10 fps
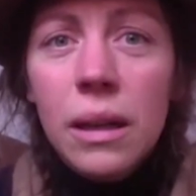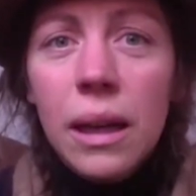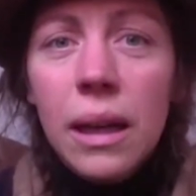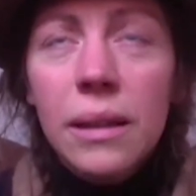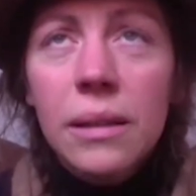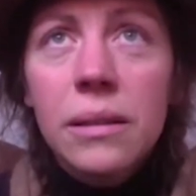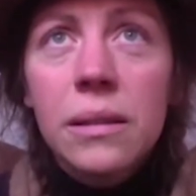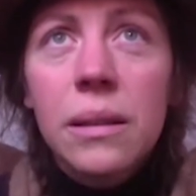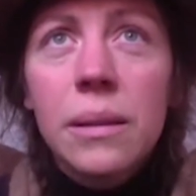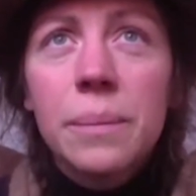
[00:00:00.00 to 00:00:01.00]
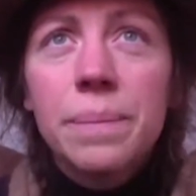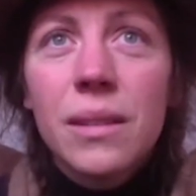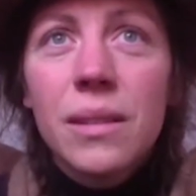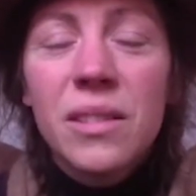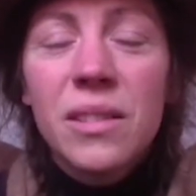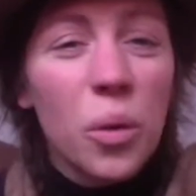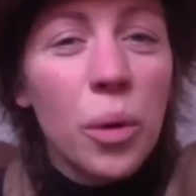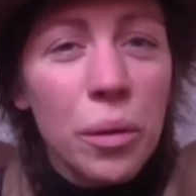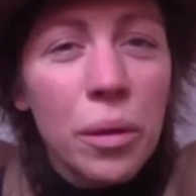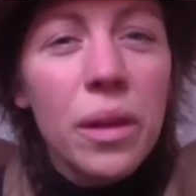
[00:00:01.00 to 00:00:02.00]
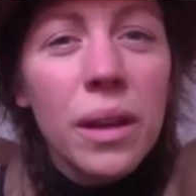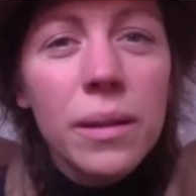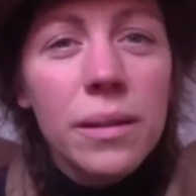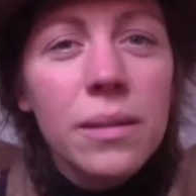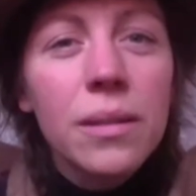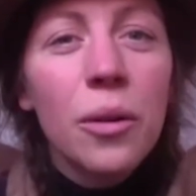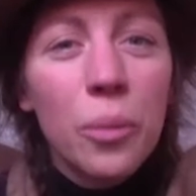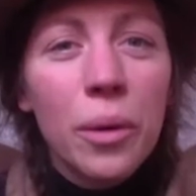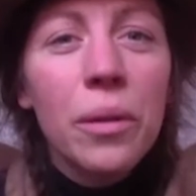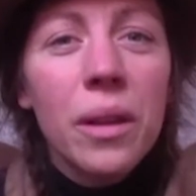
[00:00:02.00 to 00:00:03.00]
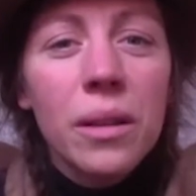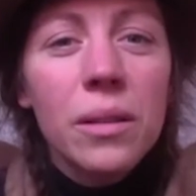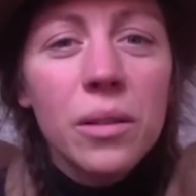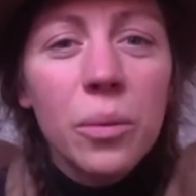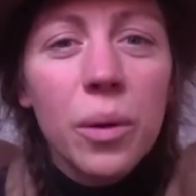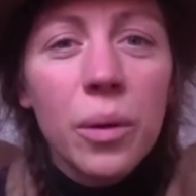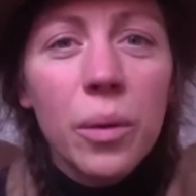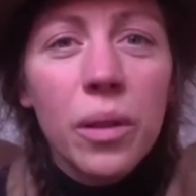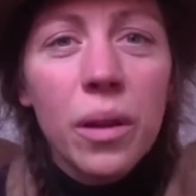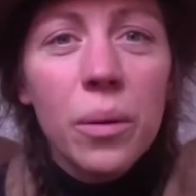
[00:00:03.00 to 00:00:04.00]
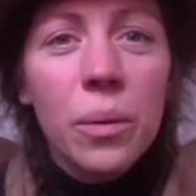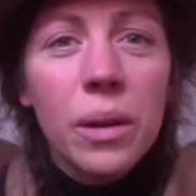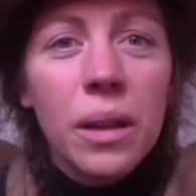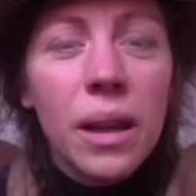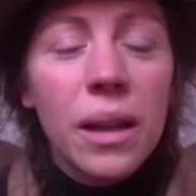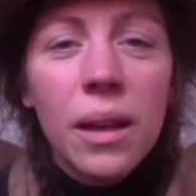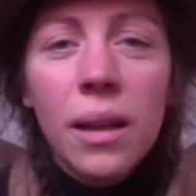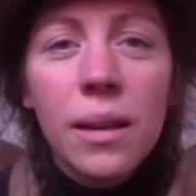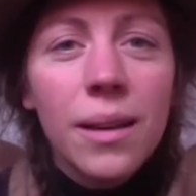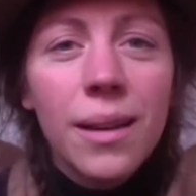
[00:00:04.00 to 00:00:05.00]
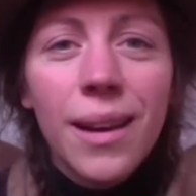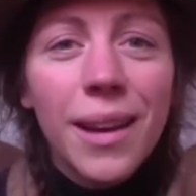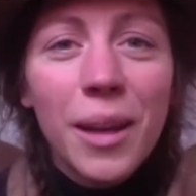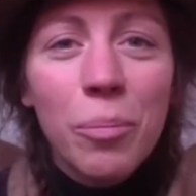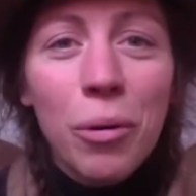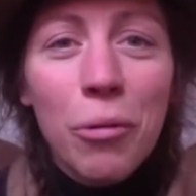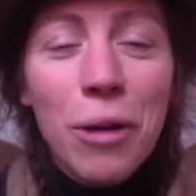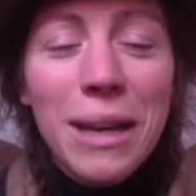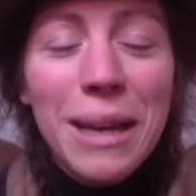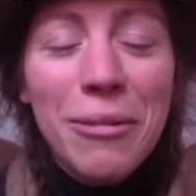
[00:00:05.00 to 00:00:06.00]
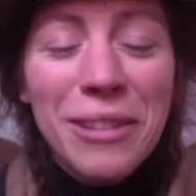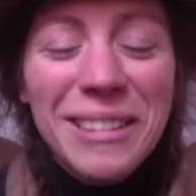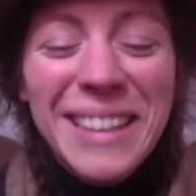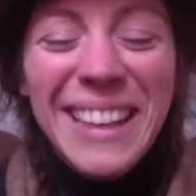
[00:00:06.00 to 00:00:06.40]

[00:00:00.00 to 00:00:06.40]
and so worth it. It's so worth it to work with you, any program given,